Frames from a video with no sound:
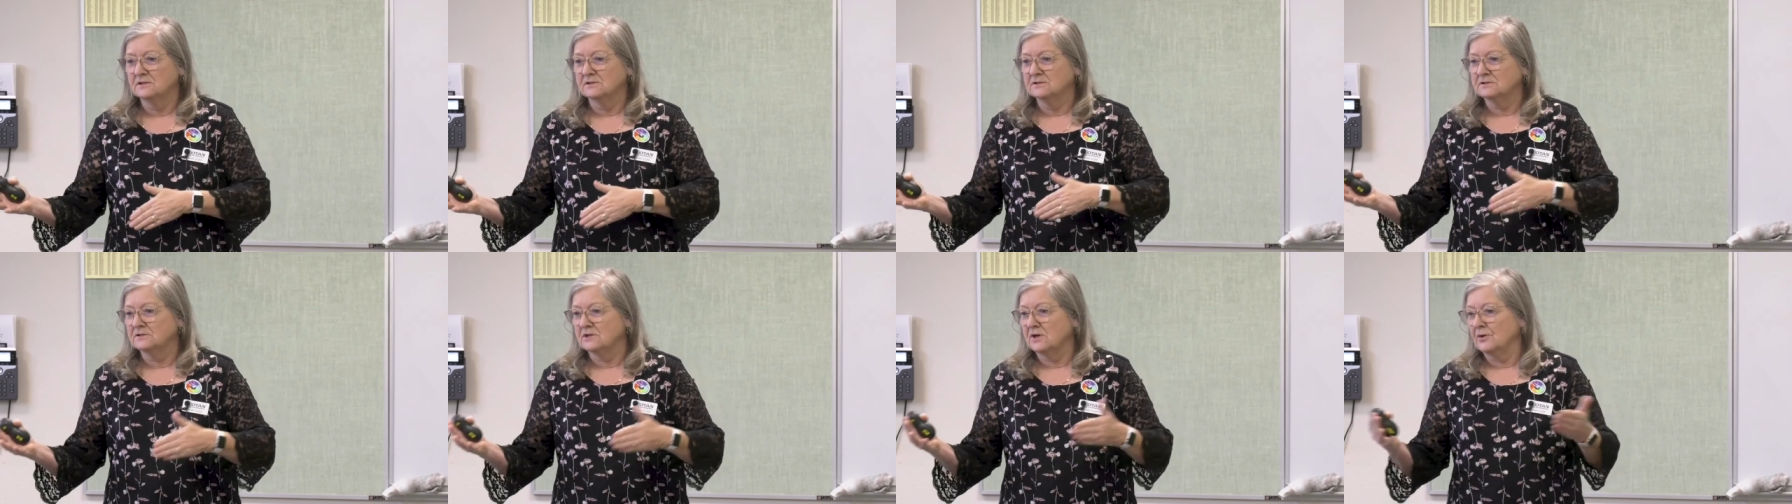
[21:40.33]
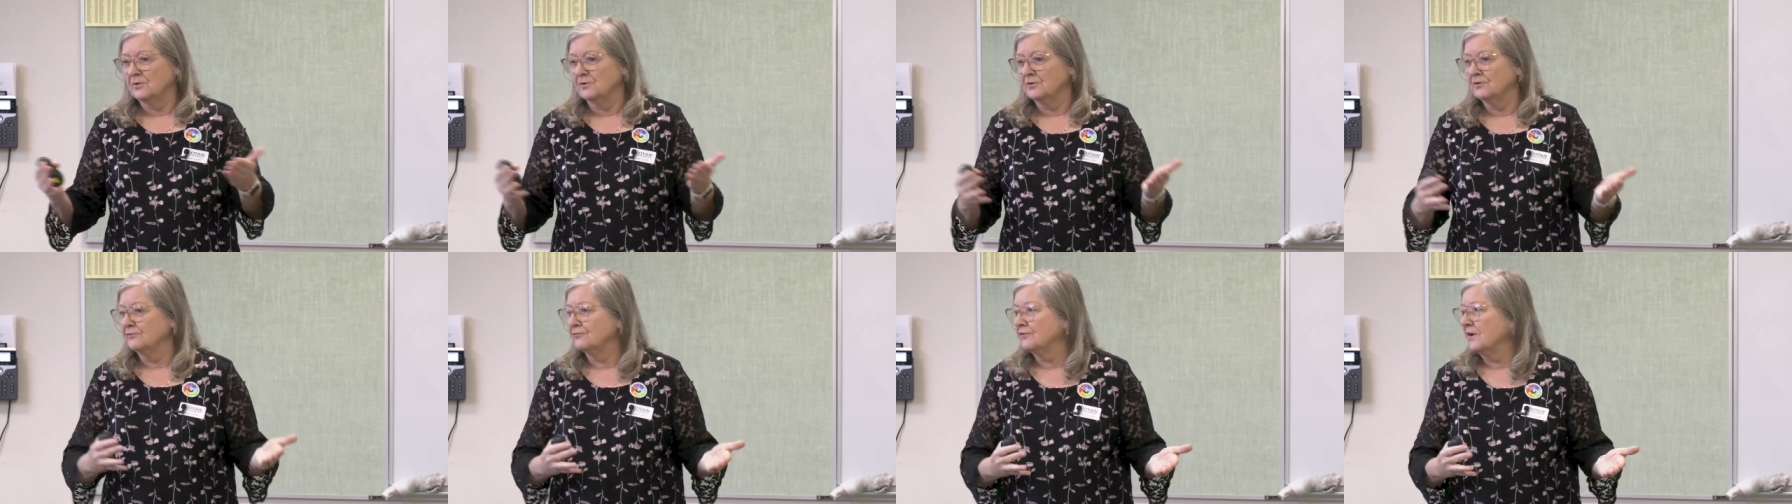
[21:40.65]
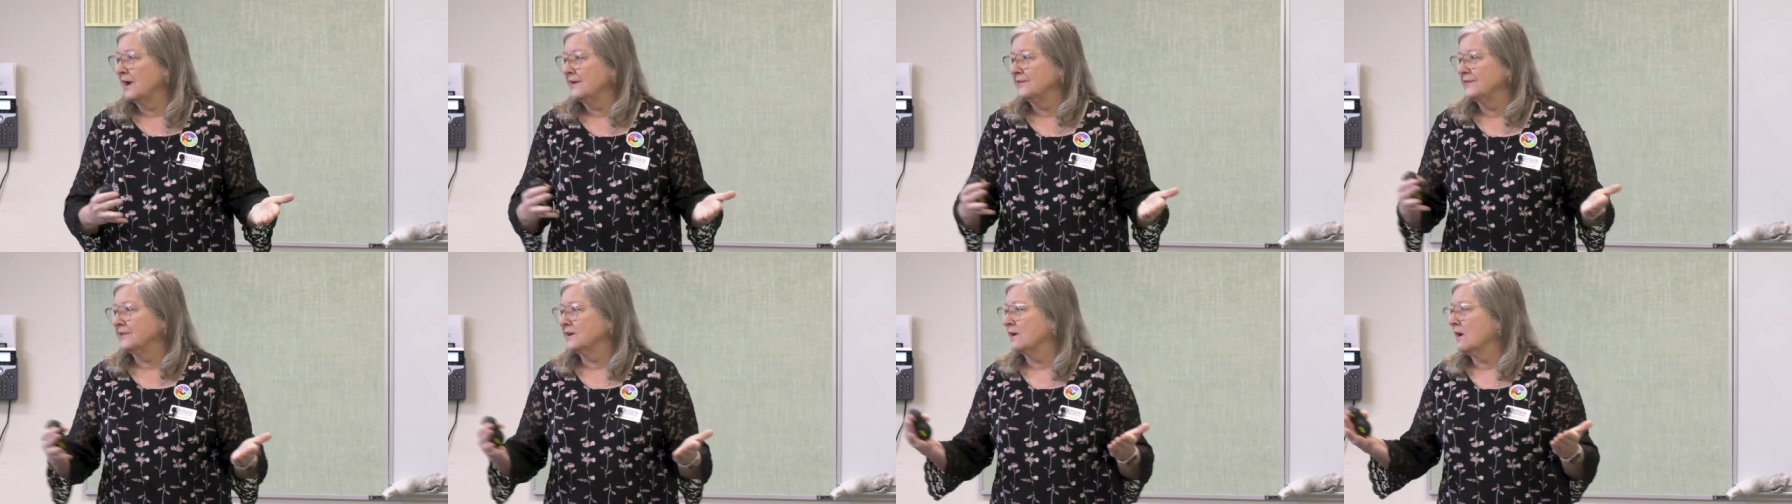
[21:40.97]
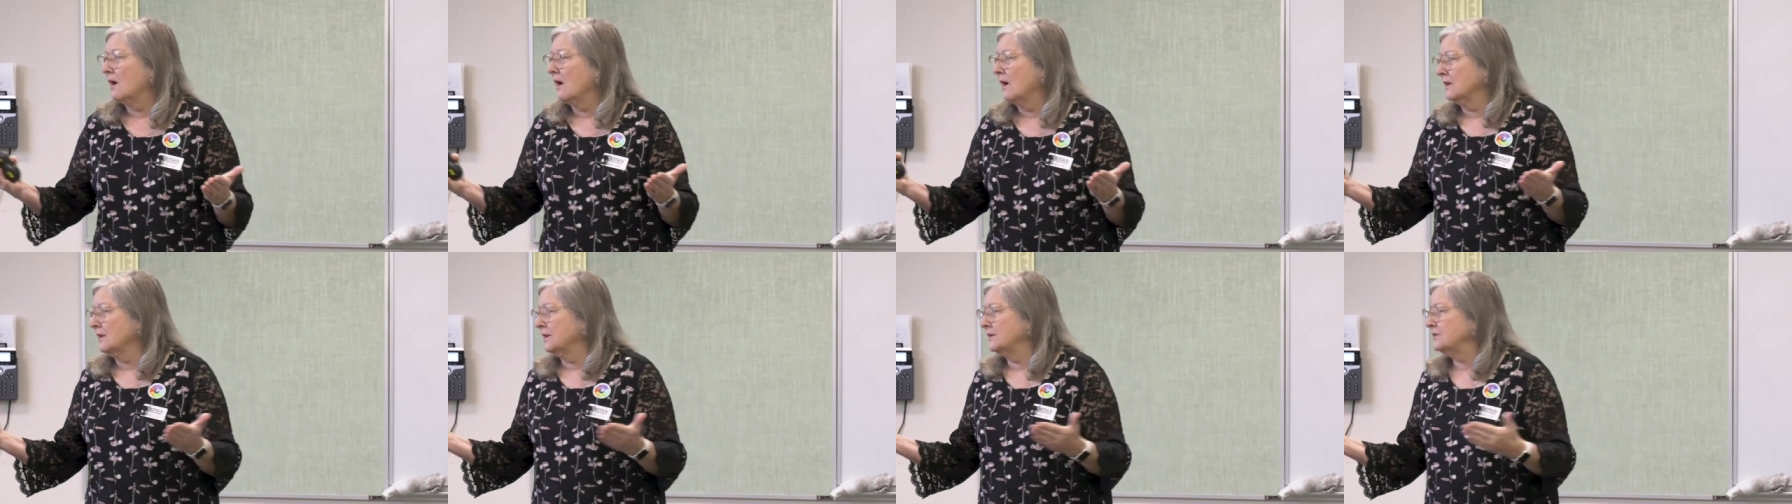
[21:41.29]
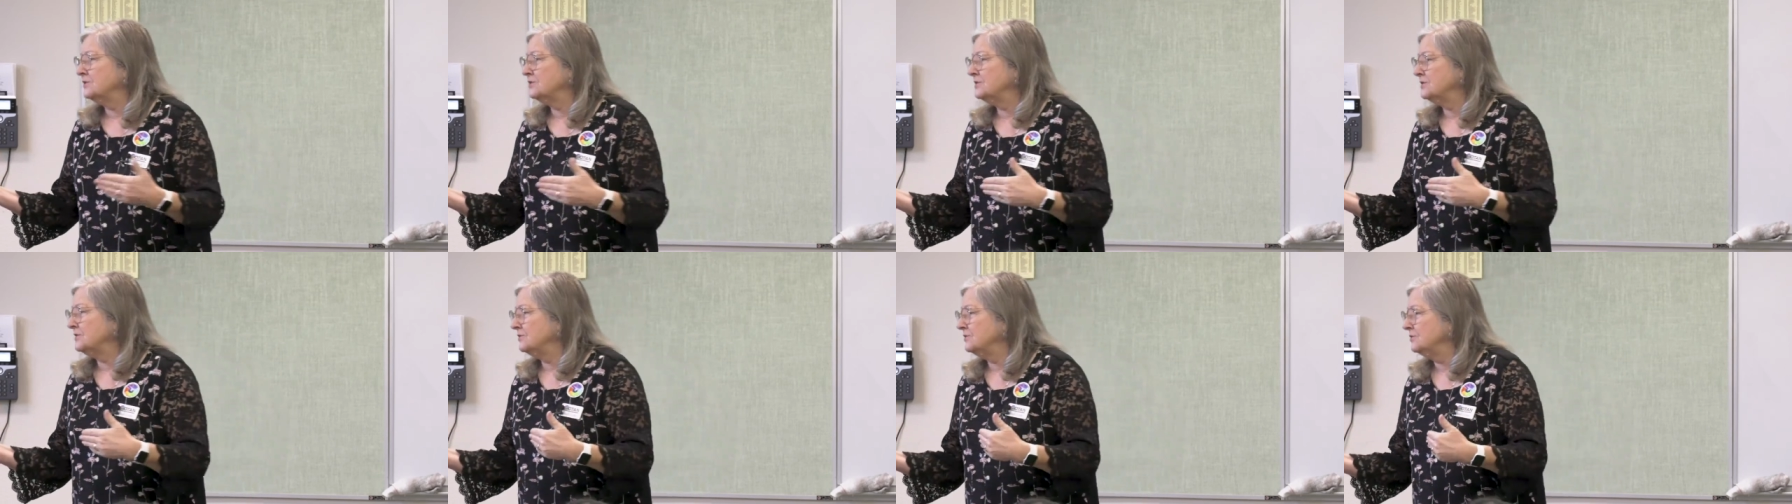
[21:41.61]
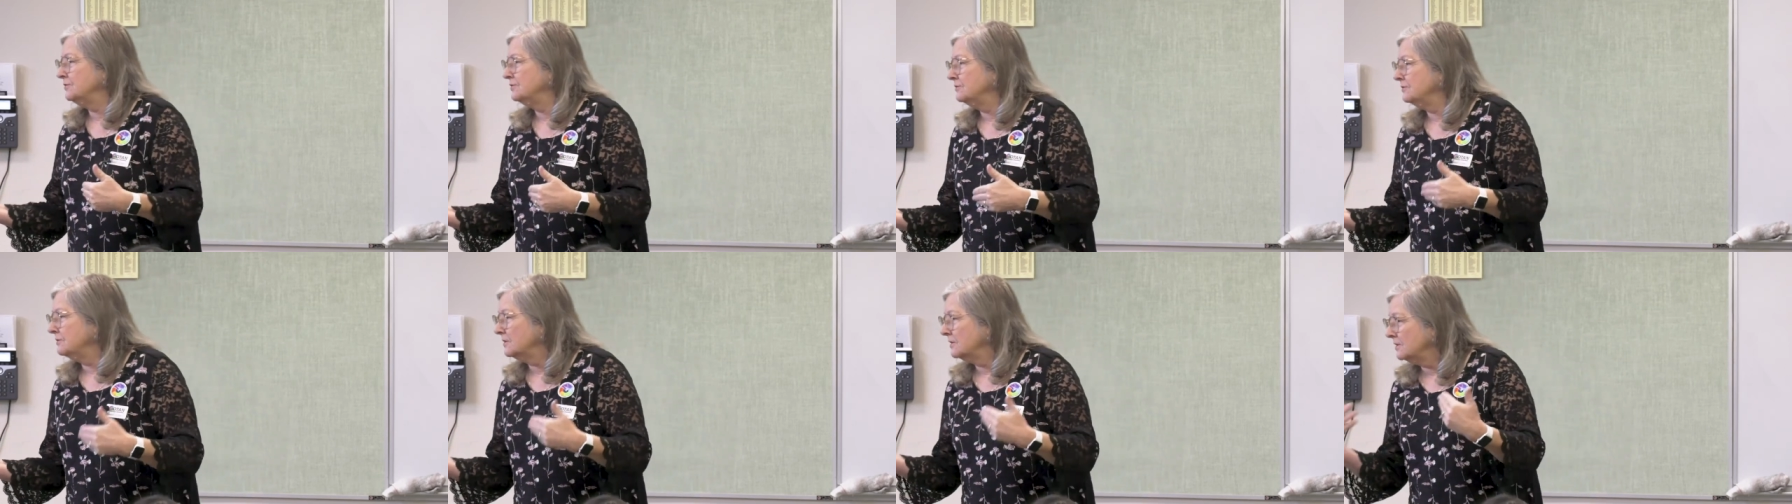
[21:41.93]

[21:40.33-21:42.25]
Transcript: So you find the college in,